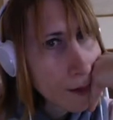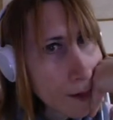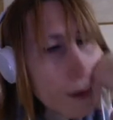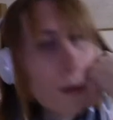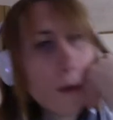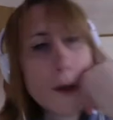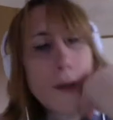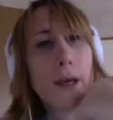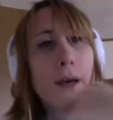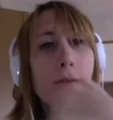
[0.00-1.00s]
Oh,
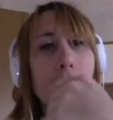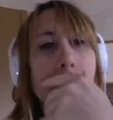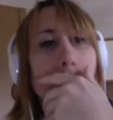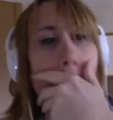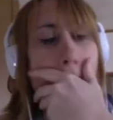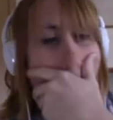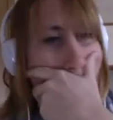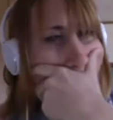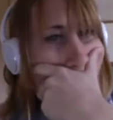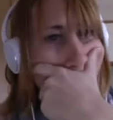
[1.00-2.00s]
okay, I got this completely
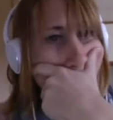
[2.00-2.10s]
wrong.